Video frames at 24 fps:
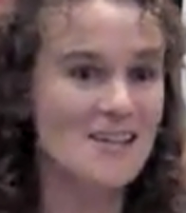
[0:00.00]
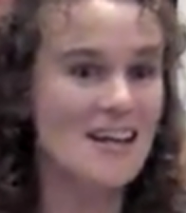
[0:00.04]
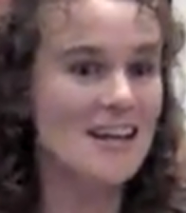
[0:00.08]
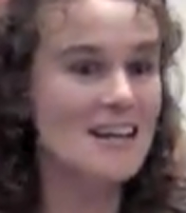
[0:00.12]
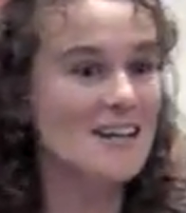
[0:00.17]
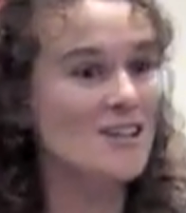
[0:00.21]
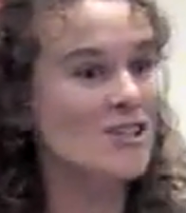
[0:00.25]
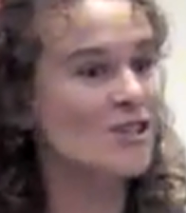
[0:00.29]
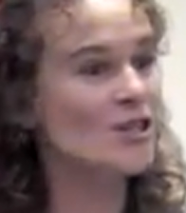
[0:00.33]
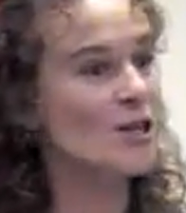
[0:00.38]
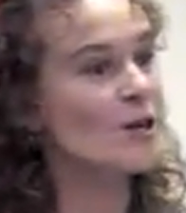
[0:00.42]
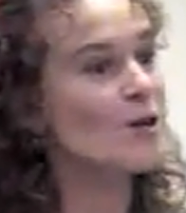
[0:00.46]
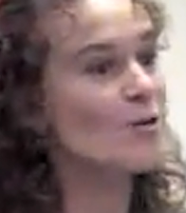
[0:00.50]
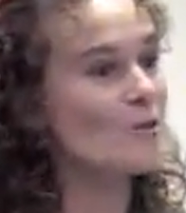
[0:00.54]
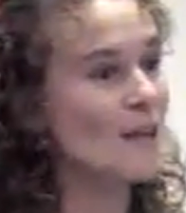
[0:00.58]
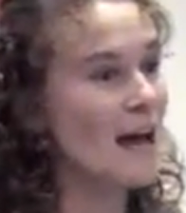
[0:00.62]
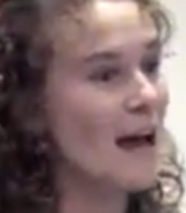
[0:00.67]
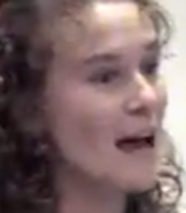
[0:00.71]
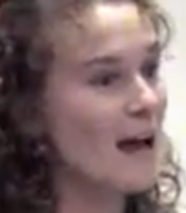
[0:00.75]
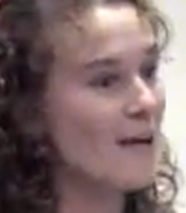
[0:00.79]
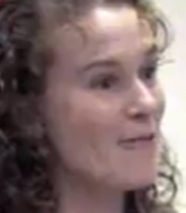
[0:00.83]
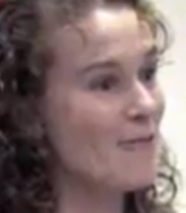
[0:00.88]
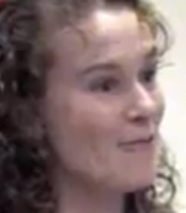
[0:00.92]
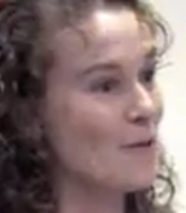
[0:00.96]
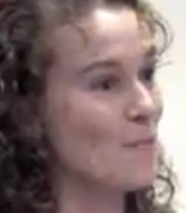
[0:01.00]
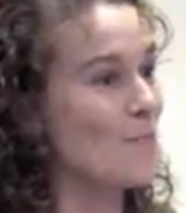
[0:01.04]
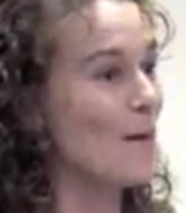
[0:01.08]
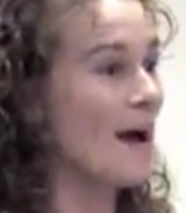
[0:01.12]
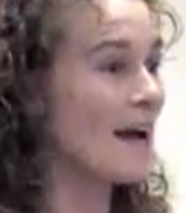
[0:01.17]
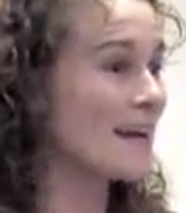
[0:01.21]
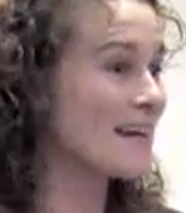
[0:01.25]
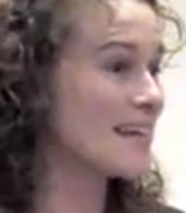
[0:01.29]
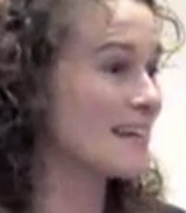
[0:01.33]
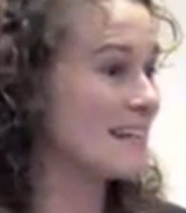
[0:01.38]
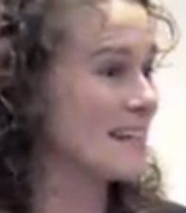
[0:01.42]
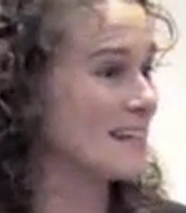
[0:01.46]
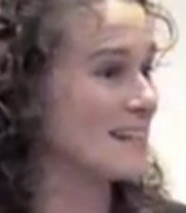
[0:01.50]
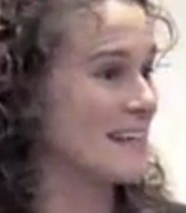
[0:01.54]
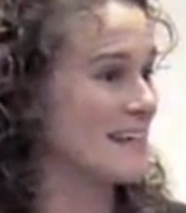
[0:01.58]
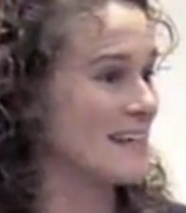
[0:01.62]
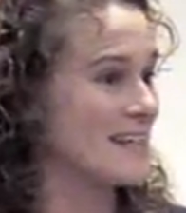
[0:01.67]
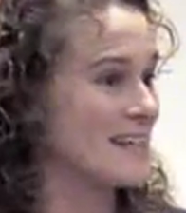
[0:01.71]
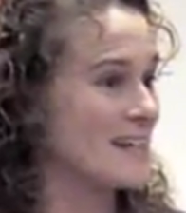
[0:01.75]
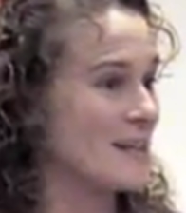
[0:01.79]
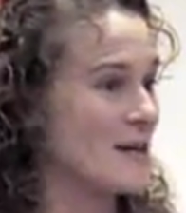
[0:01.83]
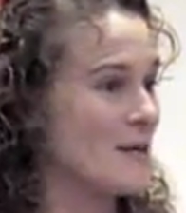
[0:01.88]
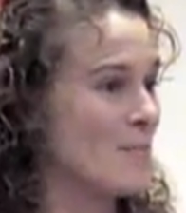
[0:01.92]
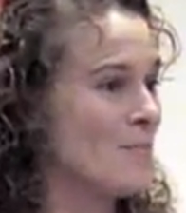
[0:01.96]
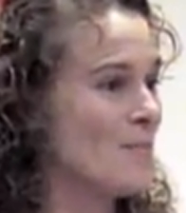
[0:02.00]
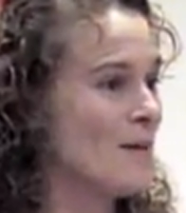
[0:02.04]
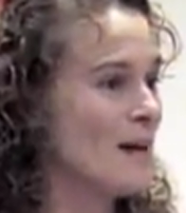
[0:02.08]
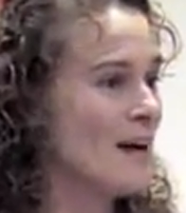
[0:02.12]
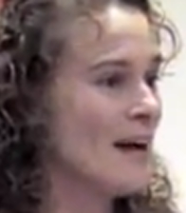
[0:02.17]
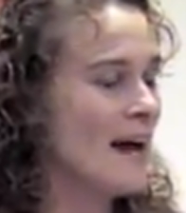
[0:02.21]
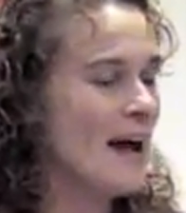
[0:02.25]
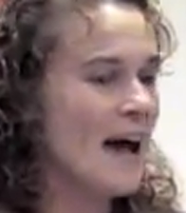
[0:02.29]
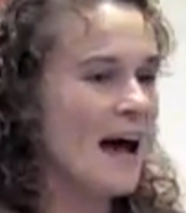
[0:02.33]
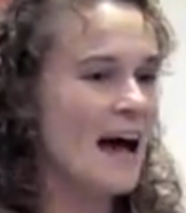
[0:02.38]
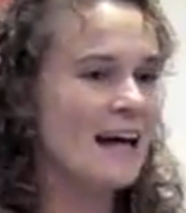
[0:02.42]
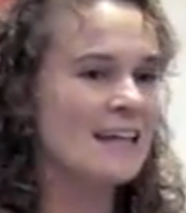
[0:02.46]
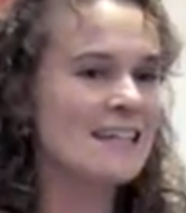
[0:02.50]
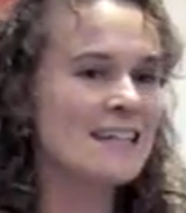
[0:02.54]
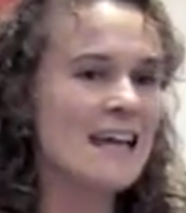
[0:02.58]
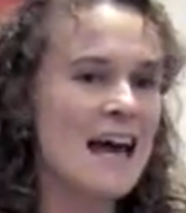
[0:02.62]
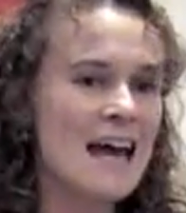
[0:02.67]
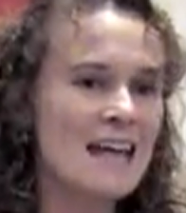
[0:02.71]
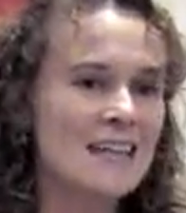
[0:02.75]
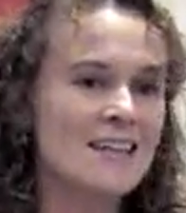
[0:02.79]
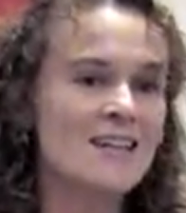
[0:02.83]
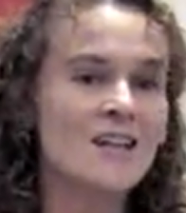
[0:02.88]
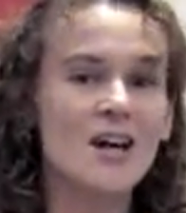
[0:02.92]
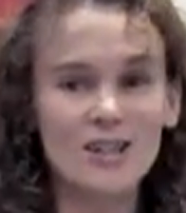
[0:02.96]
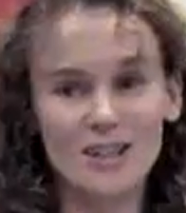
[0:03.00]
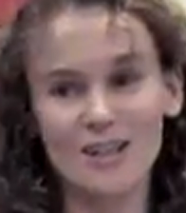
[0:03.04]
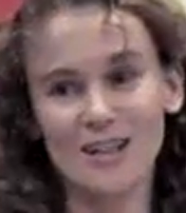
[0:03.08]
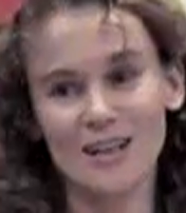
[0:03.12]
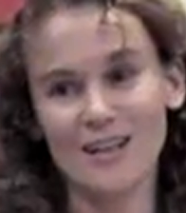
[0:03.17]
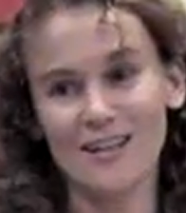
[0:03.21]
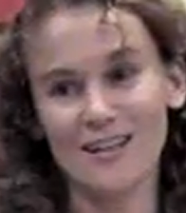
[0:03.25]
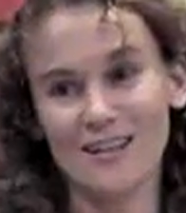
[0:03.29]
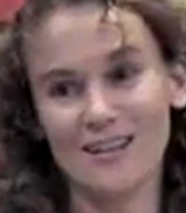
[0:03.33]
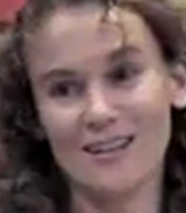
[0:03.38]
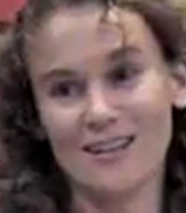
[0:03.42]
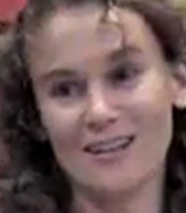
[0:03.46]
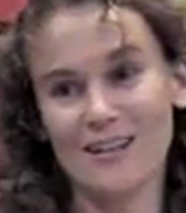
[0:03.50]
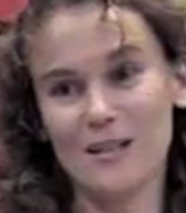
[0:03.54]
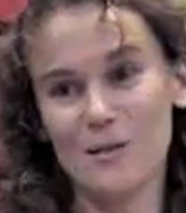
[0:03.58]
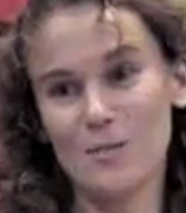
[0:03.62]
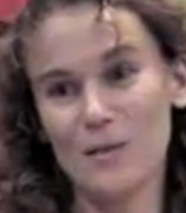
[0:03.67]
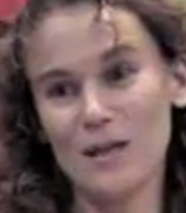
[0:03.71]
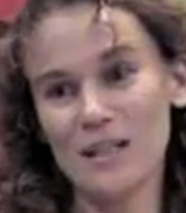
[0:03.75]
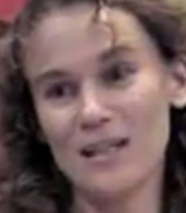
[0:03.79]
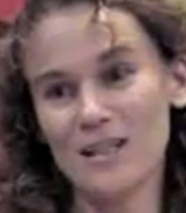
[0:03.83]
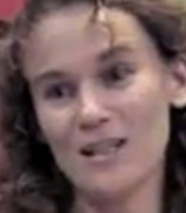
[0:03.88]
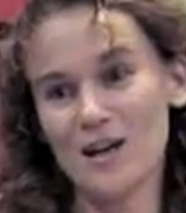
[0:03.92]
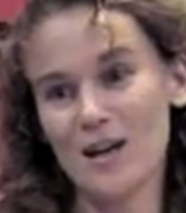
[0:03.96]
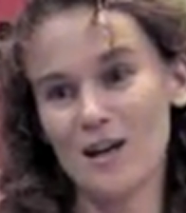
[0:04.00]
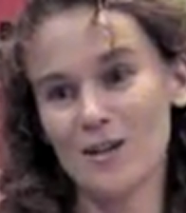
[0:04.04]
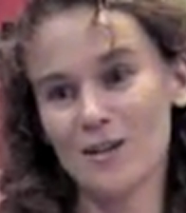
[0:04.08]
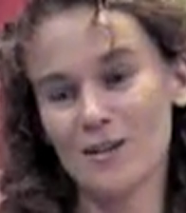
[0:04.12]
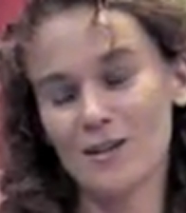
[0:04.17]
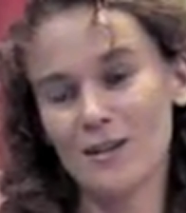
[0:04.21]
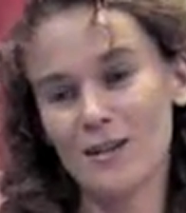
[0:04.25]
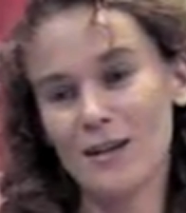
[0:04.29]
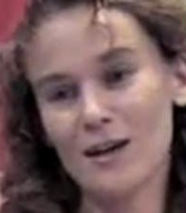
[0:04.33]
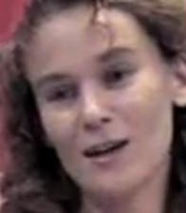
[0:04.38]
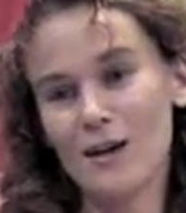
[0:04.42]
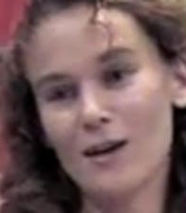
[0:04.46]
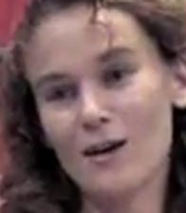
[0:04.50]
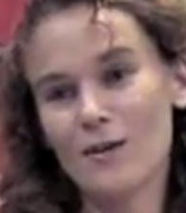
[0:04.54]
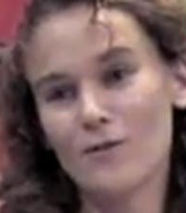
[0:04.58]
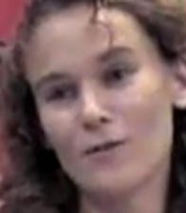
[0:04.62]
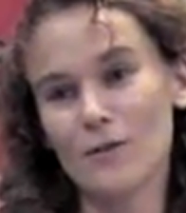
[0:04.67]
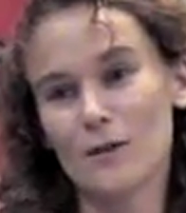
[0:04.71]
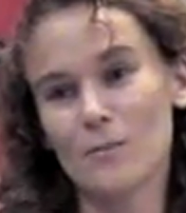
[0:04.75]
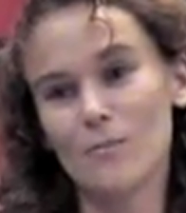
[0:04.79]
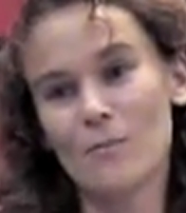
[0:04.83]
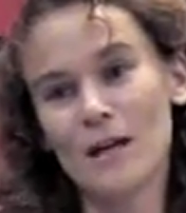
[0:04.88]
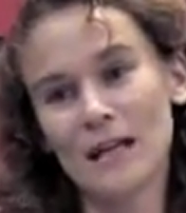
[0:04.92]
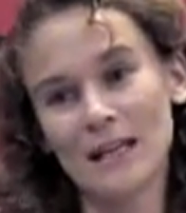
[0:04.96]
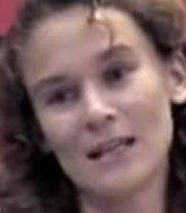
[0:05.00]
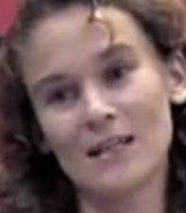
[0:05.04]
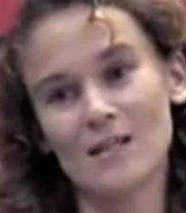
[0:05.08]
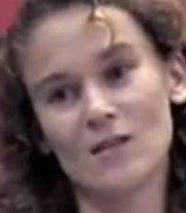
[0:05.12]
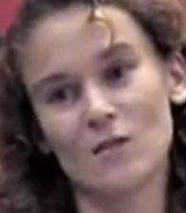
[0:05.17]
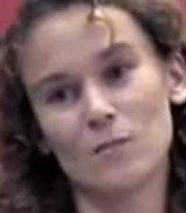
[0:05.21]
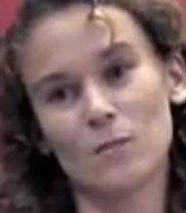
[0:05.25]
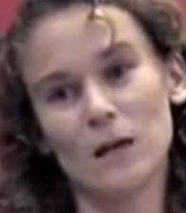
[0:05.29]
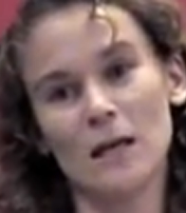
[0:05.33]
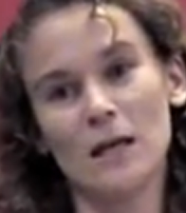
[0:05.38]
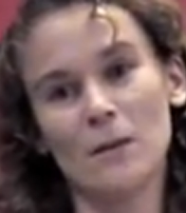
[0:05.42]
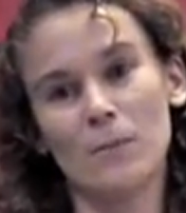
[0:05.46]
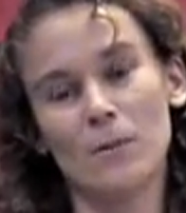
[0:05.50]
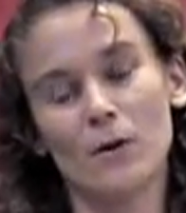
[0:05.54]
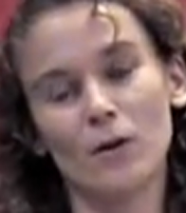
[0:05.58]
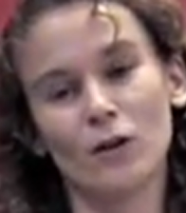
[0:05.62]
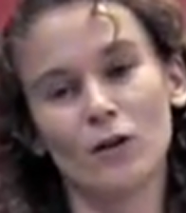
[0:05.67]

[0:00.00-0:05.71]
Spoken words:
So they can do that for the banking system, and yet nothing is being done for the millions of